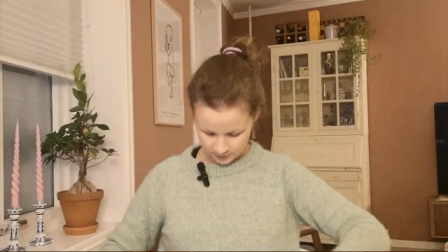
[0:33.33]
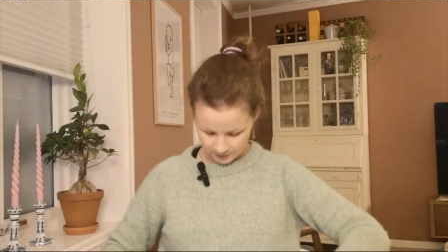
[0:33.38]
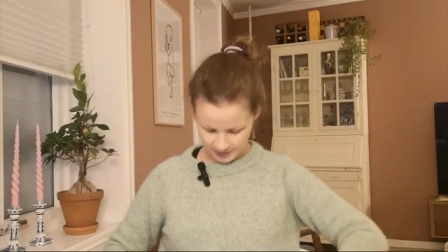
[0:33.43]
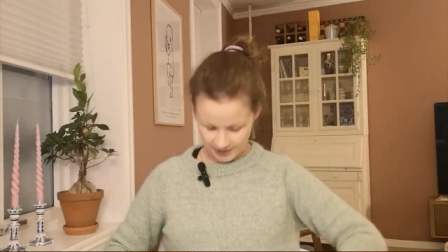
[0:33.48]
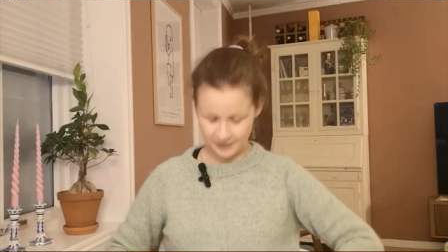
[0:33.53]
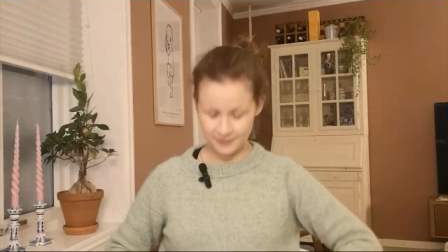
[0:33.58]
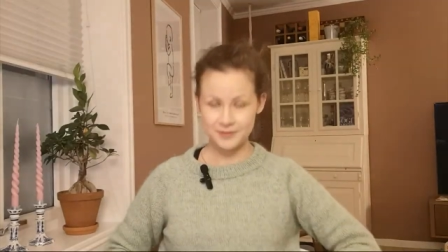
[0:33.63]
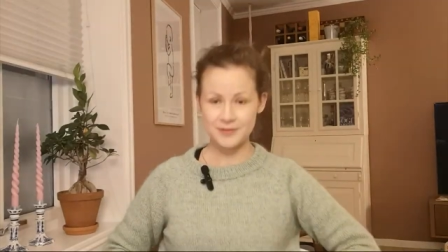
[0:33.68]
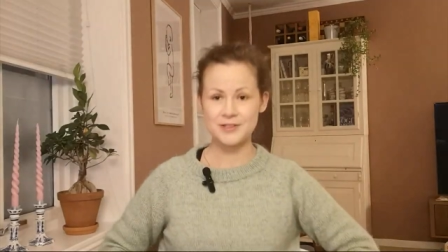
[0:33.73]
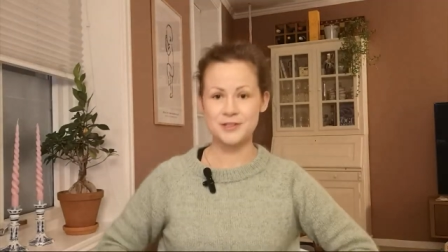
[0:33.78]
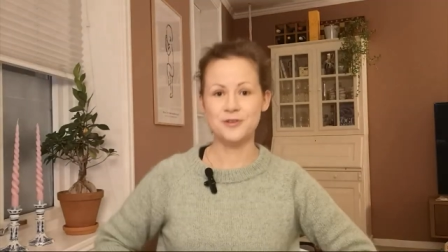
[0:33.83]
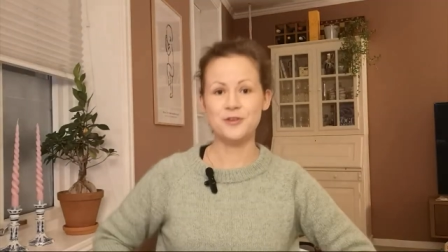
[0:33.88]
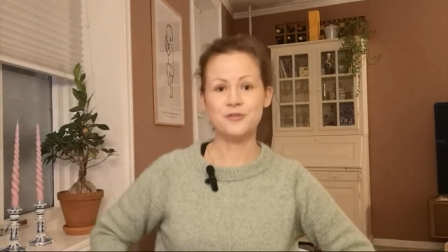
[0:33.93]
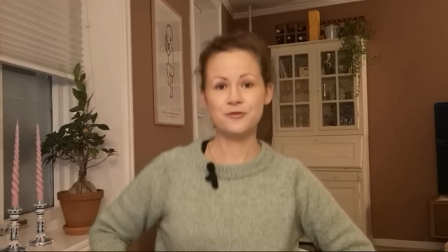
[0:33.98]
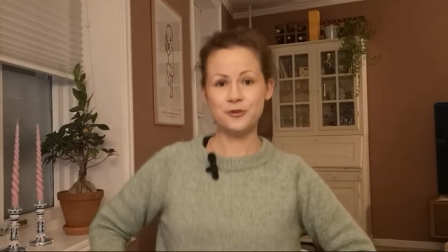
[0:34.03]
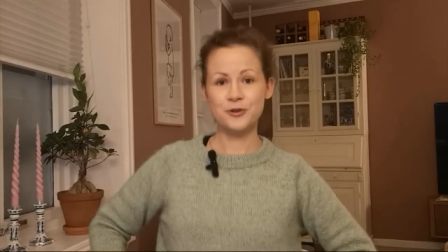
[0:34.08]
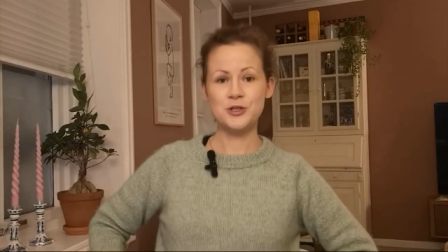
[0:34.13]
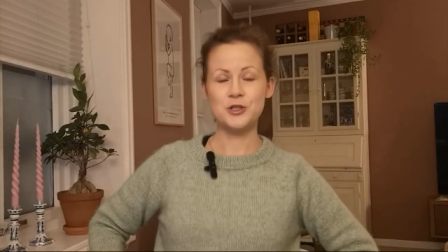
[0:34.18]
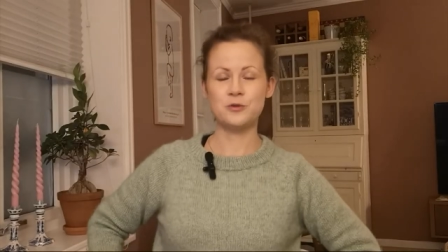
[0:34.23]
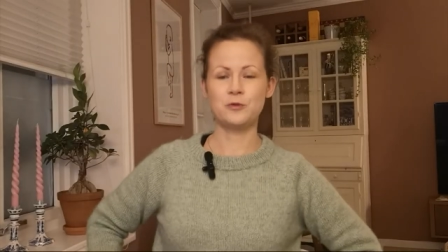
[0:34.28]
Okay, so the
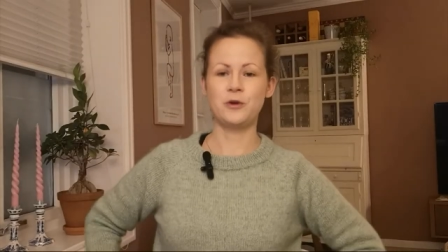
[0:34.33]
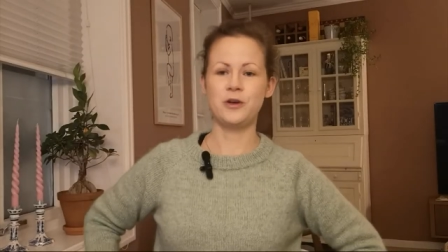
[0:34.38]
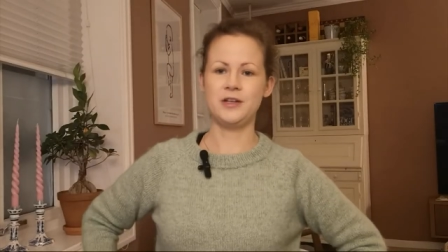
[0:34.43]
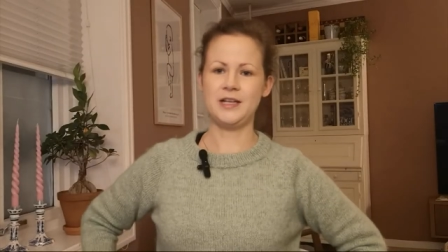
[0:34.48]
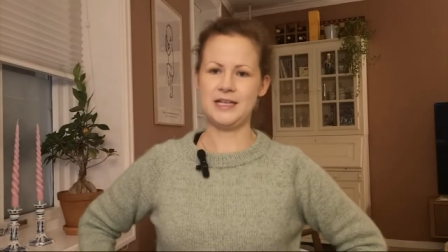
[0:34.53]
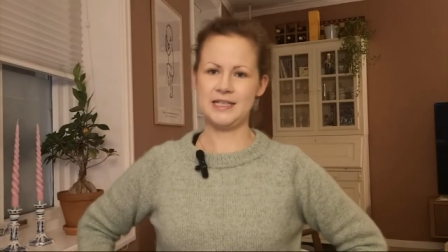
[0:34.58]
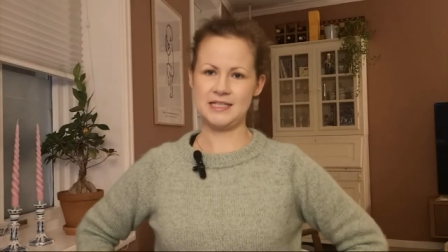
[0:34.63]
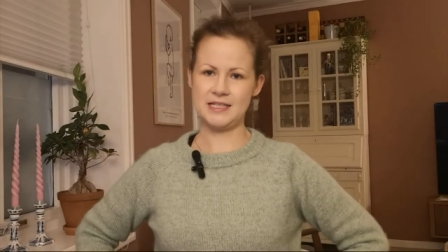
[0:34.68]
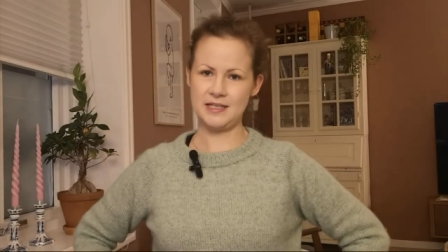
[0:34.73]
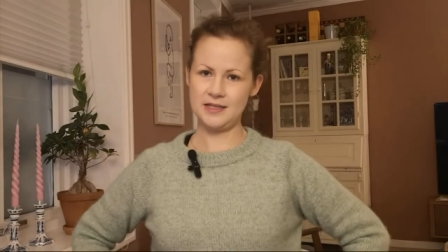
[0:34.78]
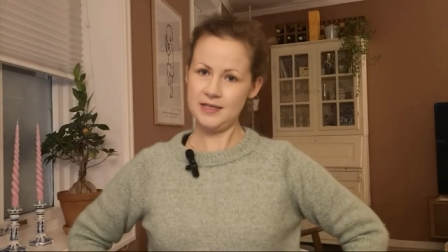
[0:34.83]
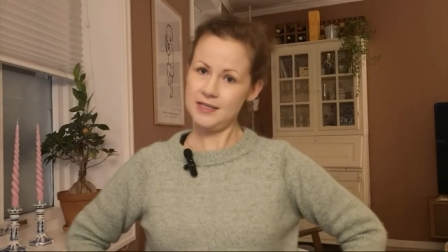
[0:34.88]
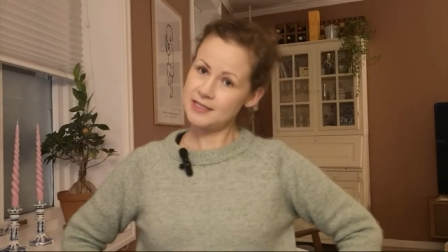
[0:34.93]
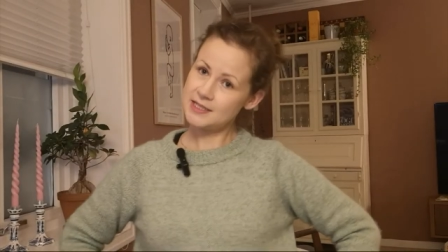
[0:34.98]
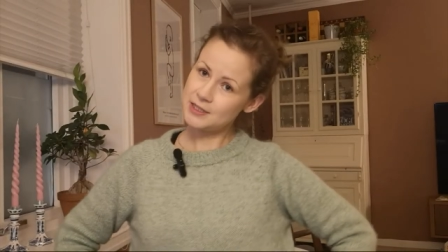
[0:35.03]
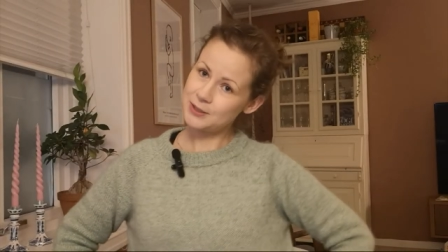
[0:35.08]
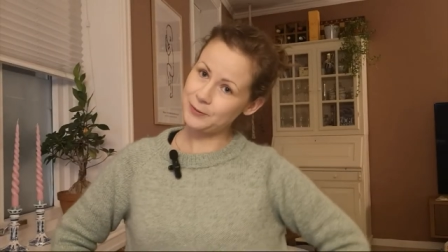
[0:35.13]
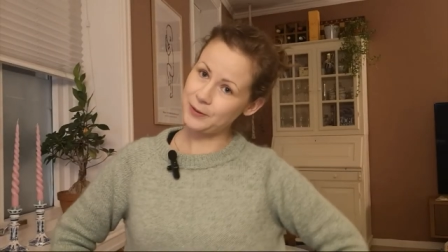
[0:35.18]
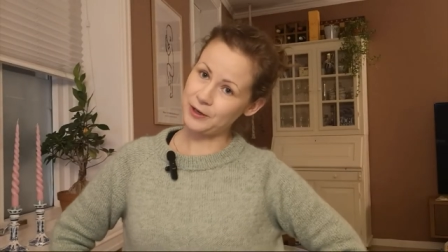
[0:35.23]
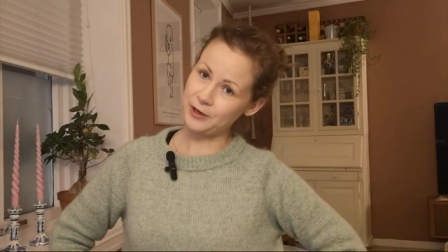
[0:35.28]
first one is
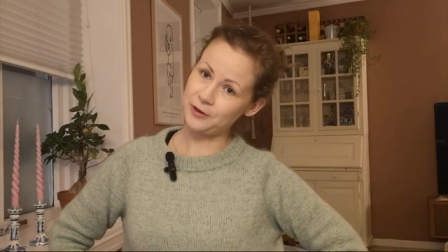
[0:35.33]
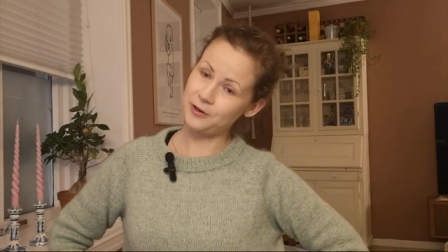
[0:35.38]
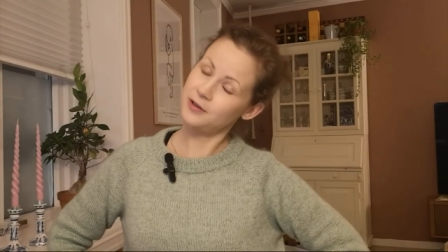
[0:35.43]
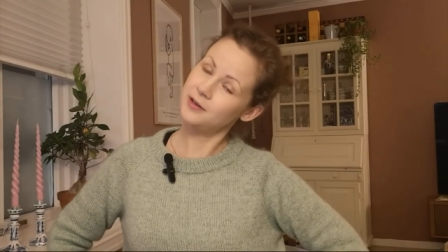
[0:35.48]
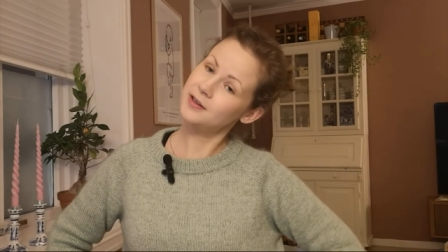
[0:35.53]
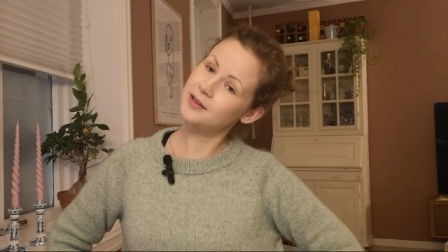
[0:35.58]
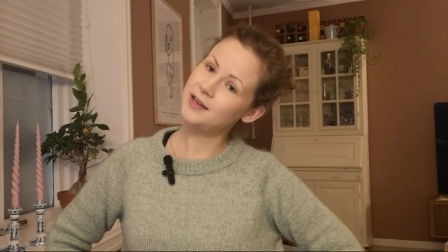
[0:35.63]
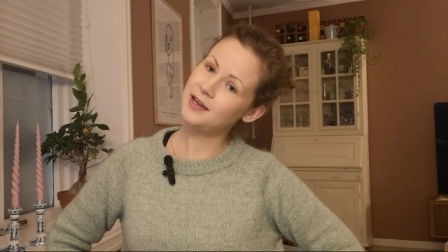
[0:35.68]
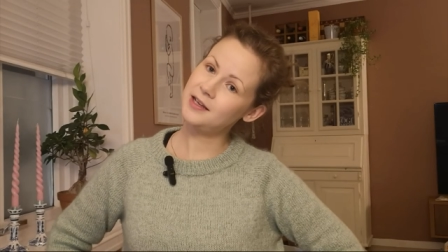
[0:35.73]
this sweater,